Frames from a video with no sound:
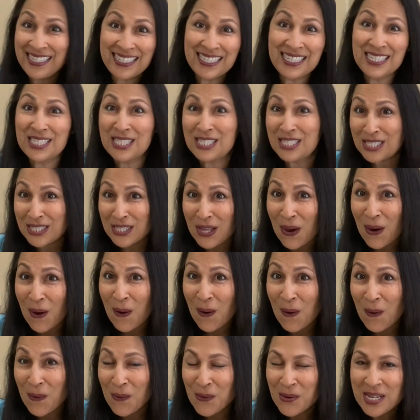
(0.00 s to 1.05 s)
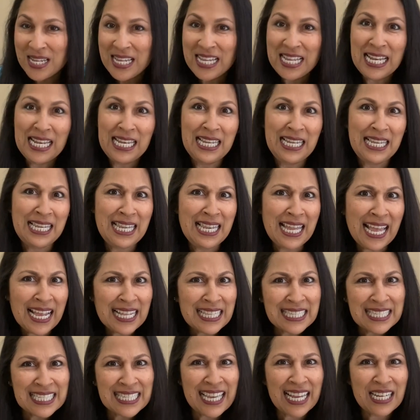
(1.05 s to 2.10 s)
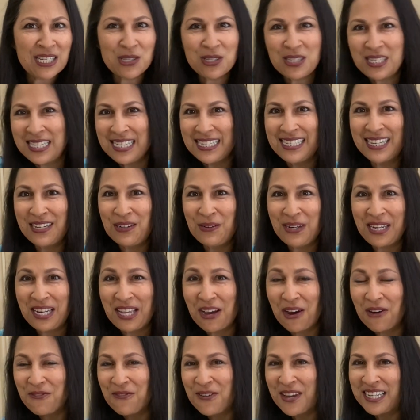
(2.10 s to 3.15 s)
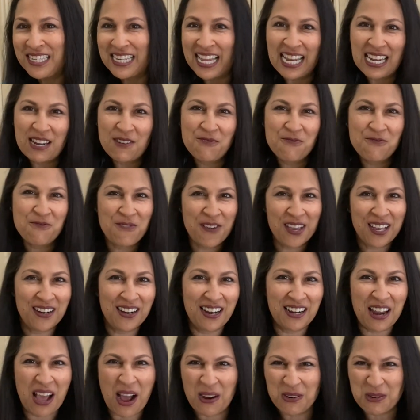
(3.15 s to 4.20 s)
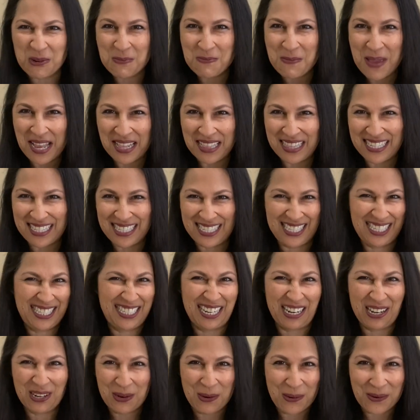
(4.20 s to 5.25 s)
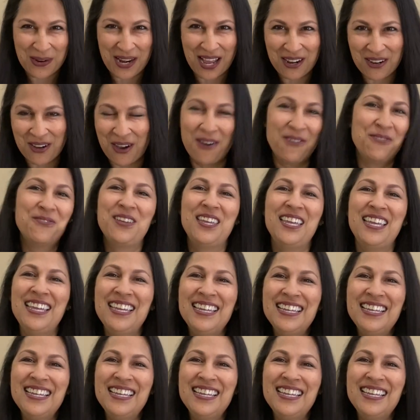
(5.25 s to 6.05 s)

So let's get to the nitty-gritty of it and figure out how to make this Dalgona coffee.